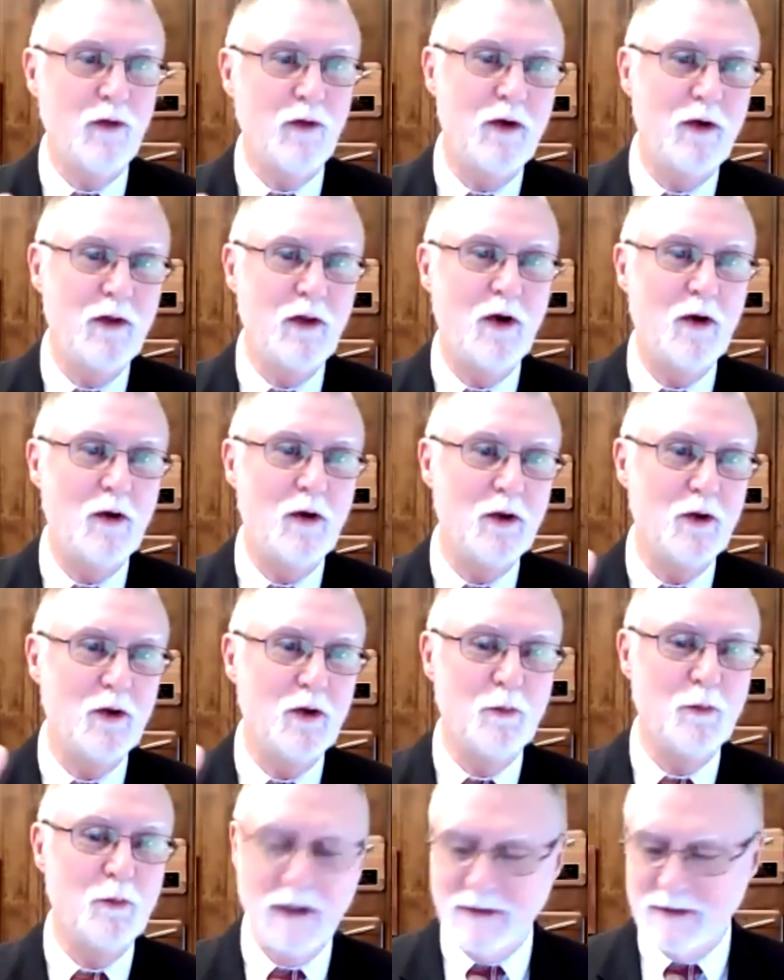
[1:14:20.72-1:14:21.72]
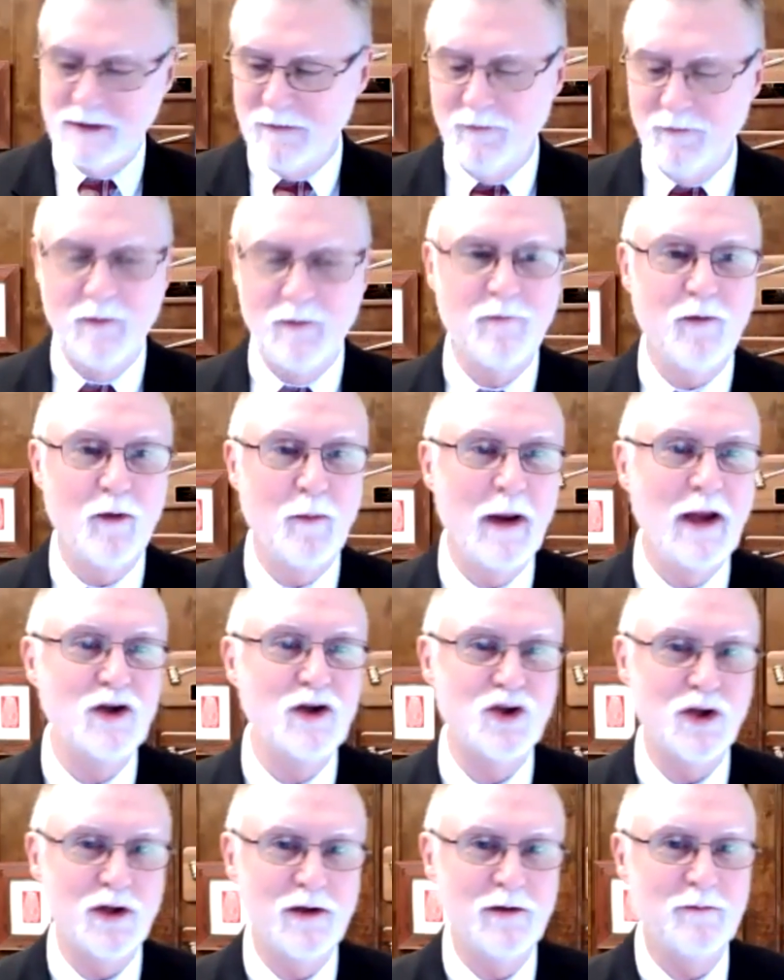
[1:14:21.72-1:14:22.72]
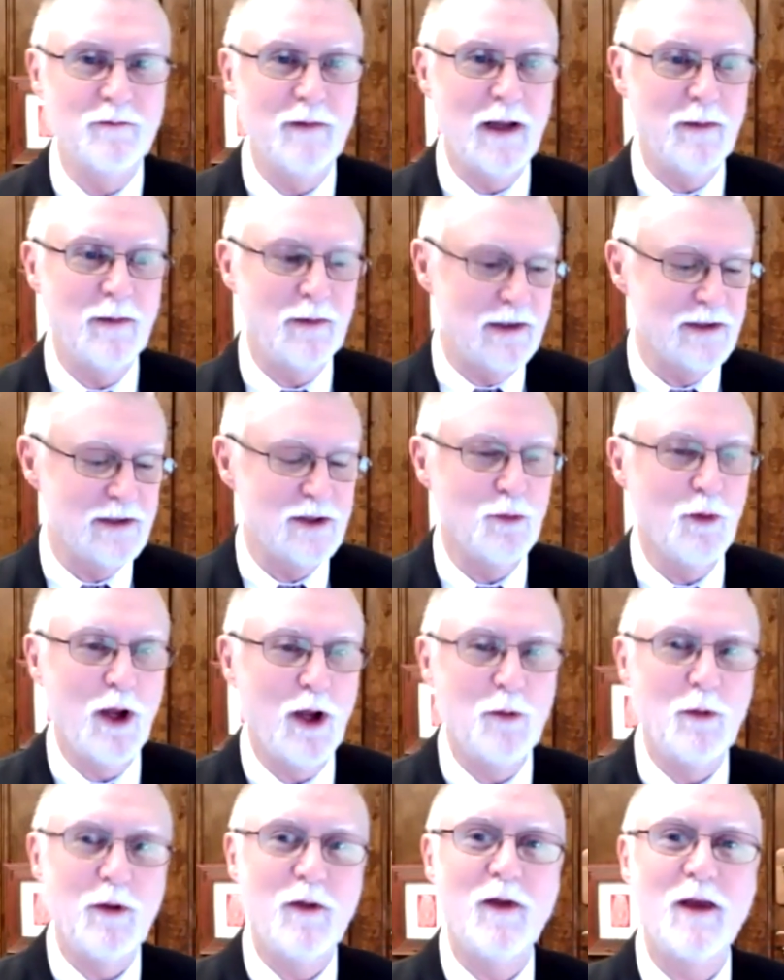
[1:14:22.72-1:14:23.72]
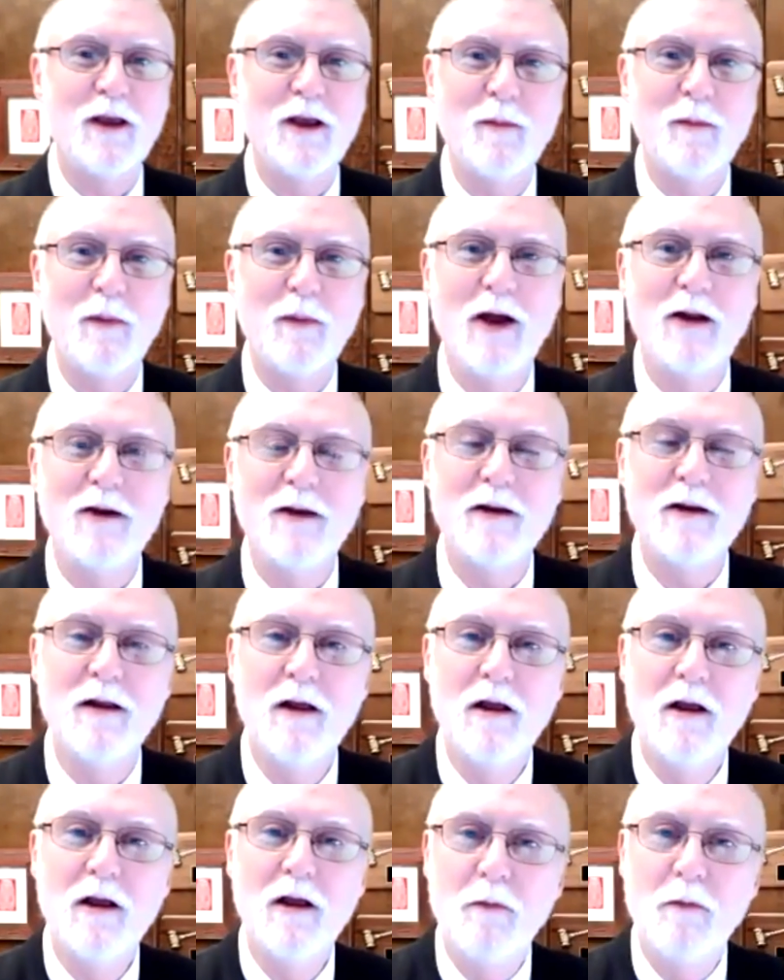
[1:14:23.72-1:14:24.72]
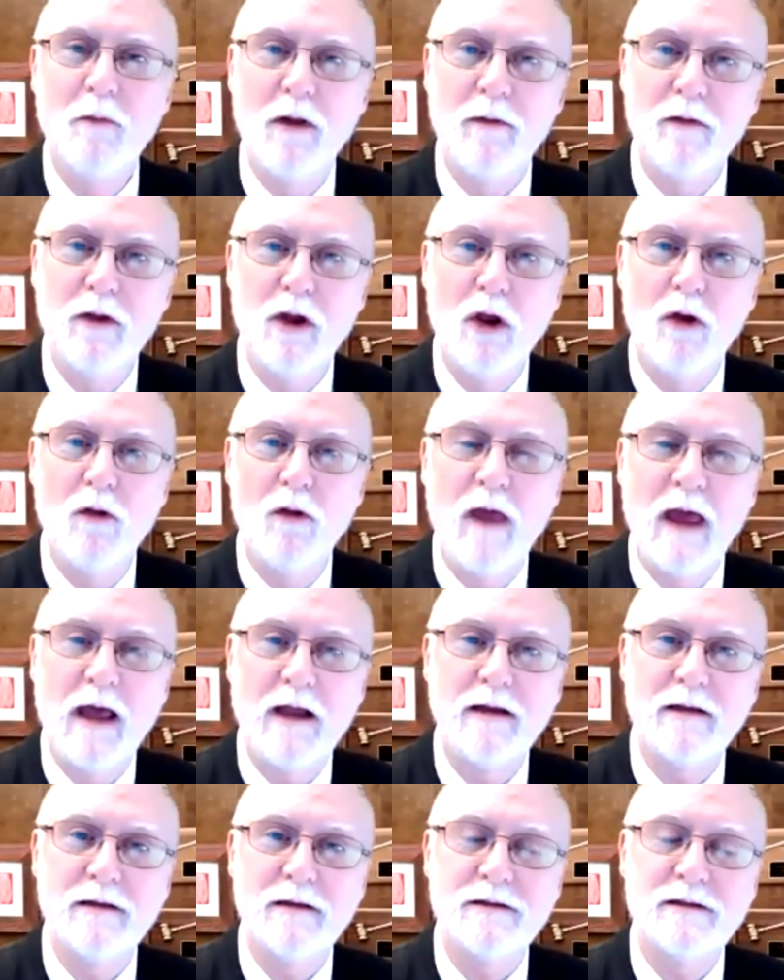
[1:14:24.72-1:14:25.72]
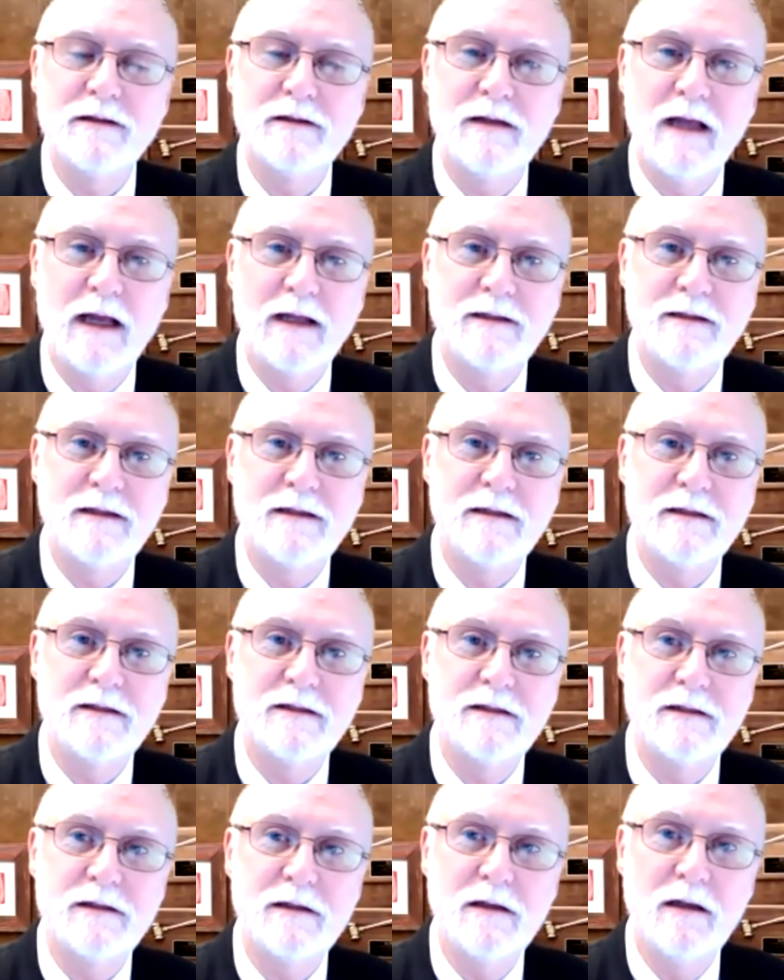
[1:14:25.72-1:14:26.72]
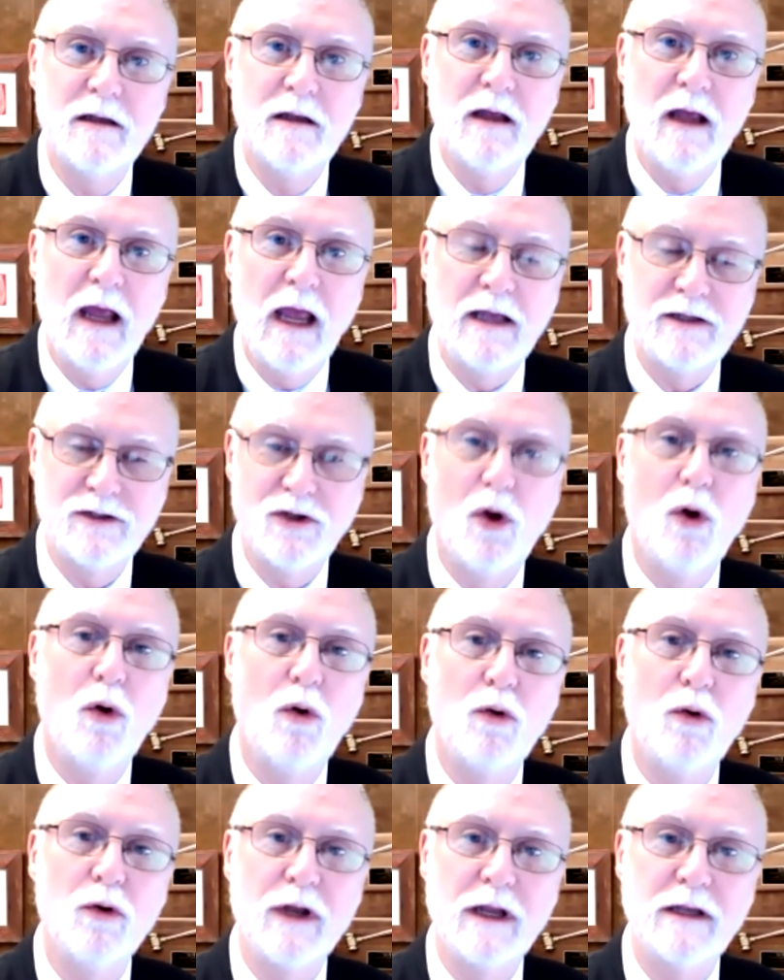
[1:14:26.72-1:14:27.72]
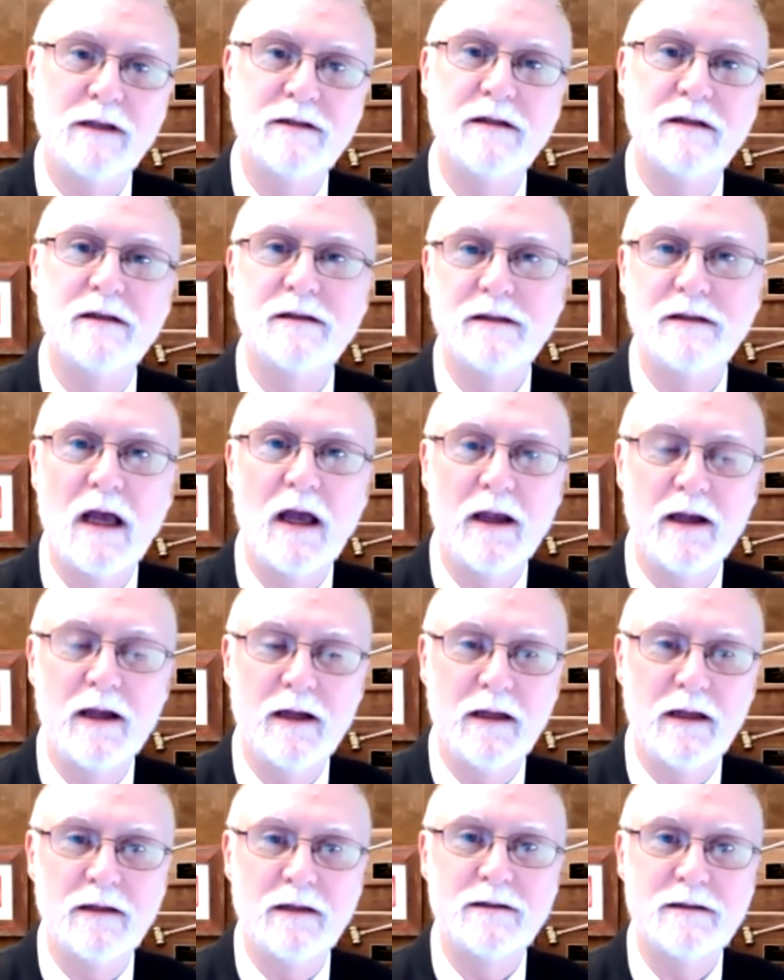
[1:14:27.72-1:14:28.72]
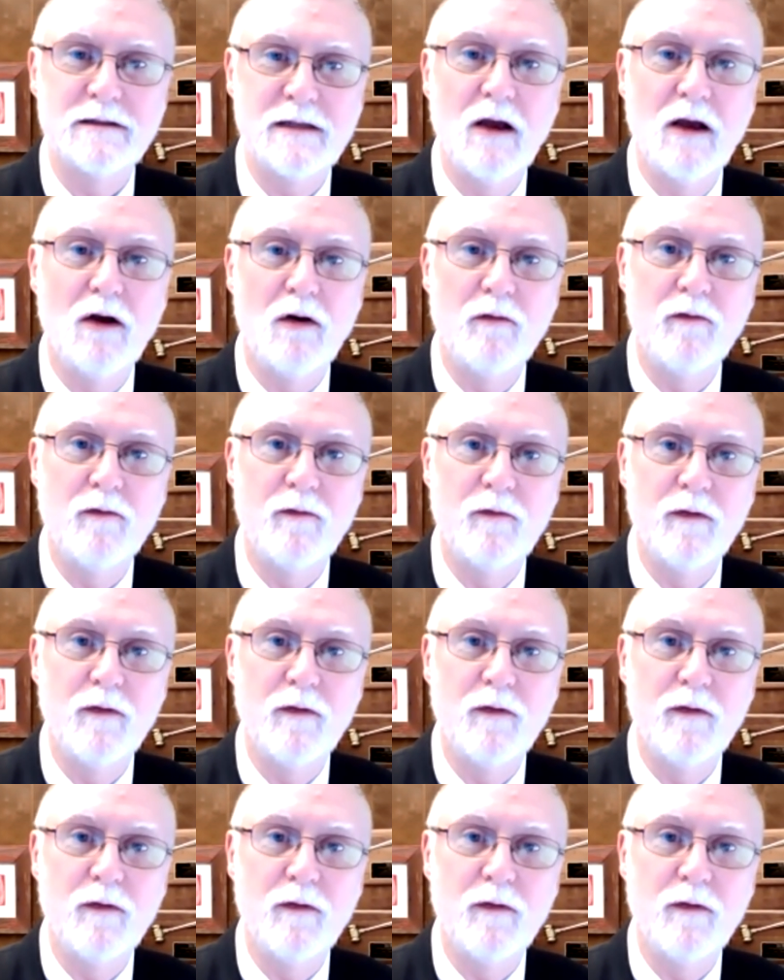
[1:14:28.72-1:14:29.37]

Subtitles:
They're little bits of information, maybe is the way we think about it. But that's as old as society itself